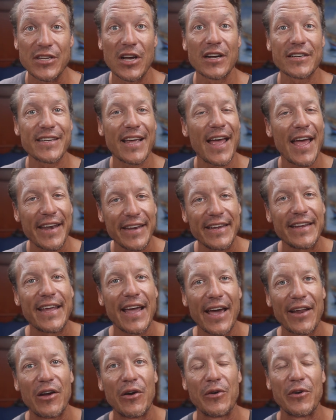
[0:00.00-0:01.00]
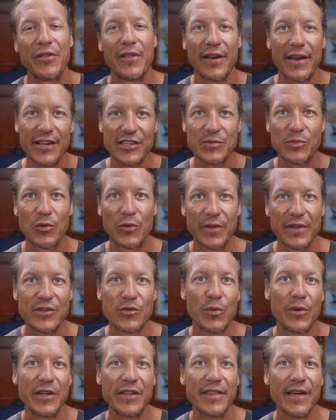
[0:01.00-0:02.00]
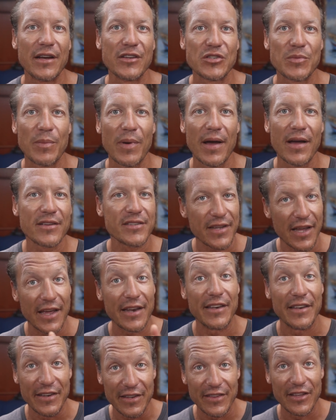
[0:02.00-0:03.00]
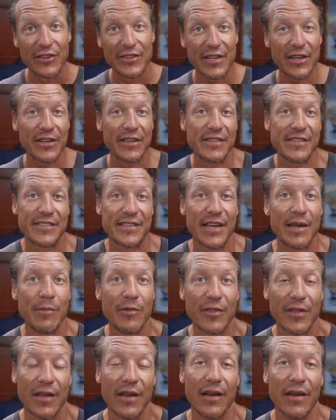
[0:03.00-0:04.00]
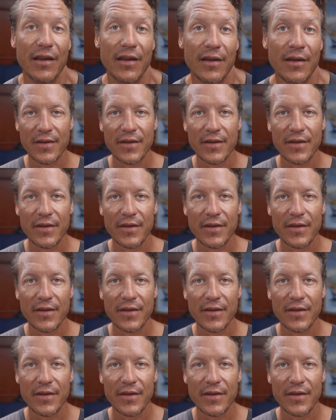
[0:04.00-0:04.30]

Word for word: Talk to any cat owner that has more than 20,000 miles and they'll tell you the same thing.